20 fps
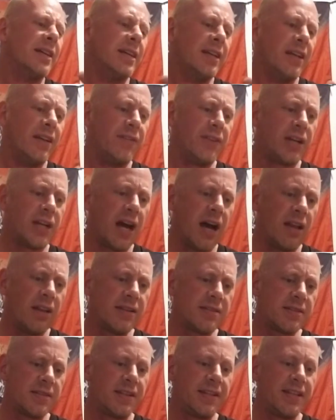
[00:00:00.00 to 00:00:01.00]
If you call
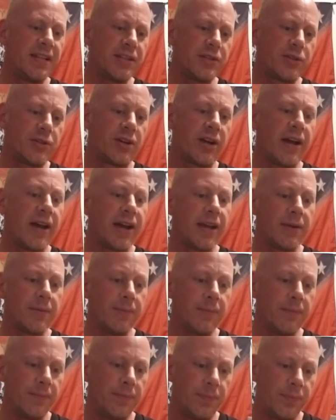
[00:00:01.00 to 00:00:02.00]
this a diss track,
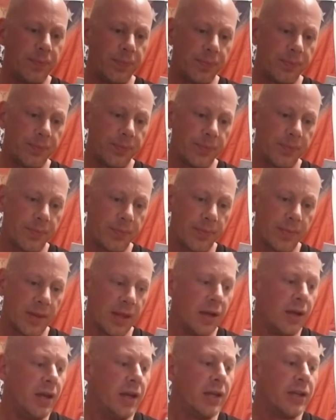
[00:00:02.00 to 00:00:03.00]

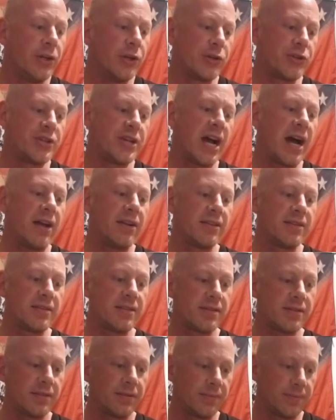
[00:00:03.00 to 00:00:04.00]
your child
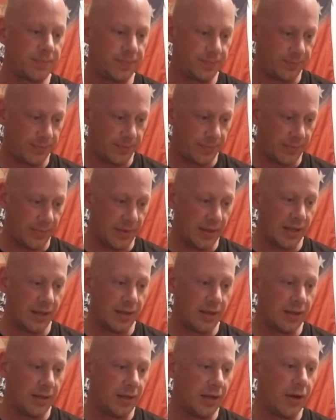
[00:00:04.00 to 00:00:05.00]
is,
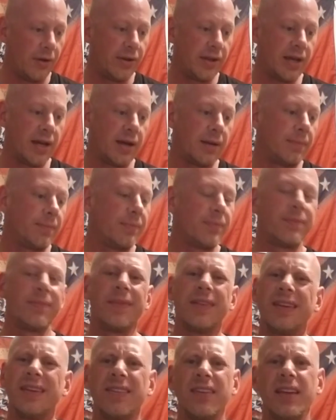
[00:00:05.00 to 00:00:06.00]
oh yeah.
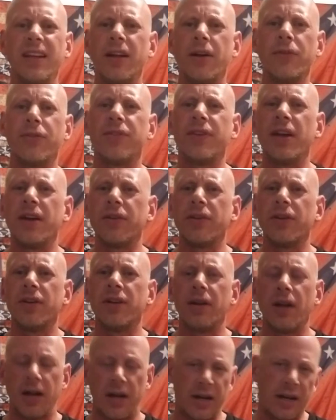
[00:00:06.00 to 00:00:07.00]
See, it don't sound
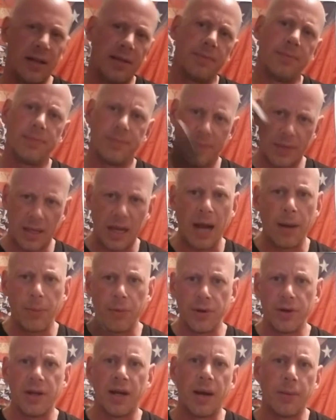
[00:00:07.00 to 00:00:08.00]
good. All right. I'm
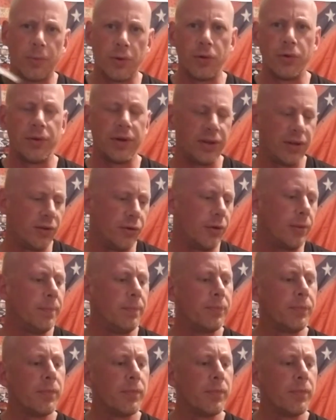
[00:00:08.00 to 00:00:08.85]
gonna redo it.